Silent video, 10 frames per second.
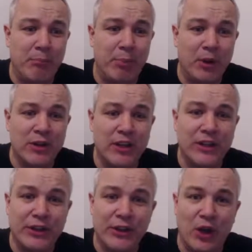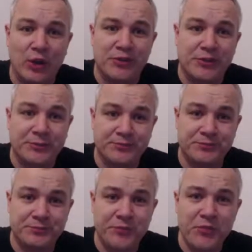is that Boca
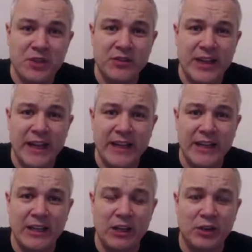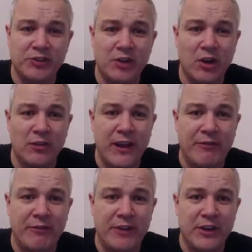lost. They lost
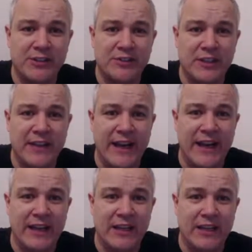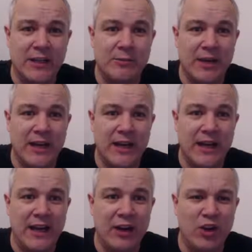their first
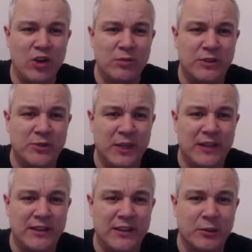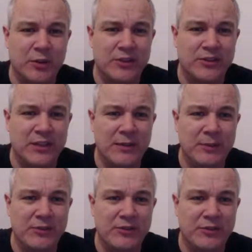game at home as well, I think it
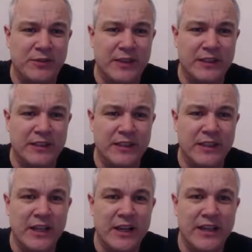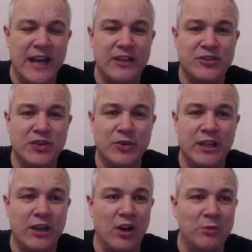was. Let me just find it. Yeah,
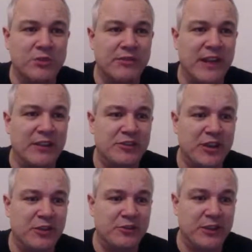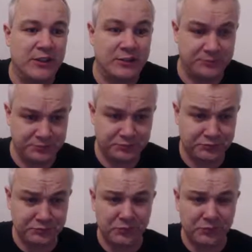2-0 at home to Vélez Sarsfield.